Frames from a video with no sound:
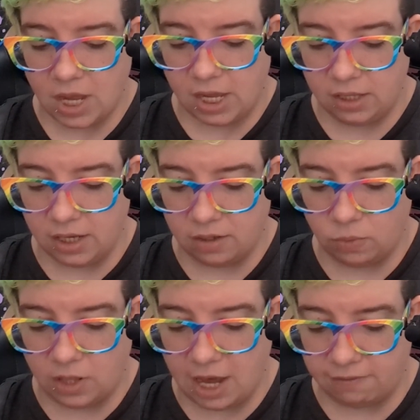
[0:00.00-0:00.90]
Ella
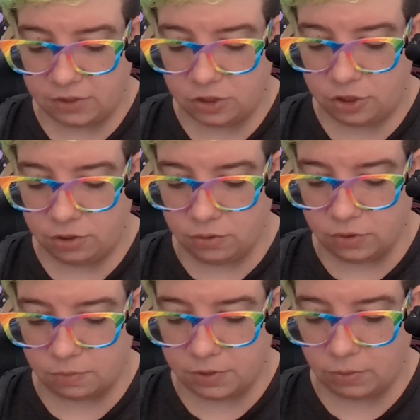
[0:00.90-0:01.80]
will have to
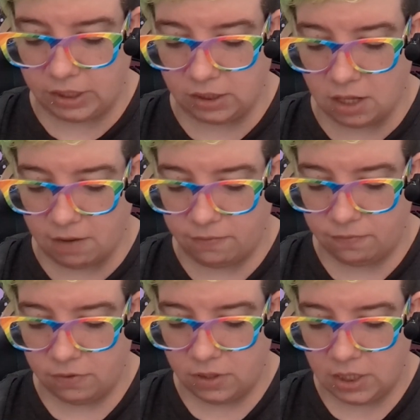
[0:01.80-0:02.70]
choose between
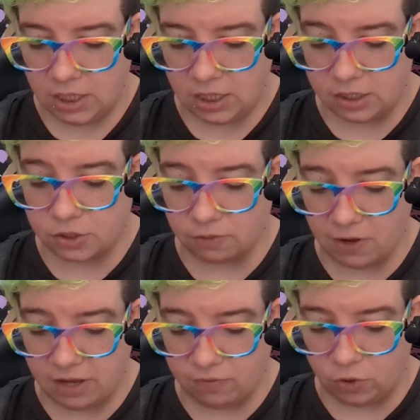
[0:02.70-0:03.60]
love and
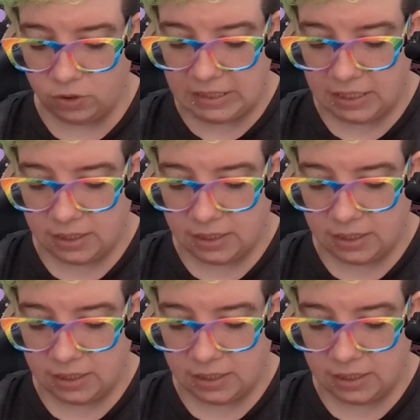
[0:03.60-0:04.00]
survival.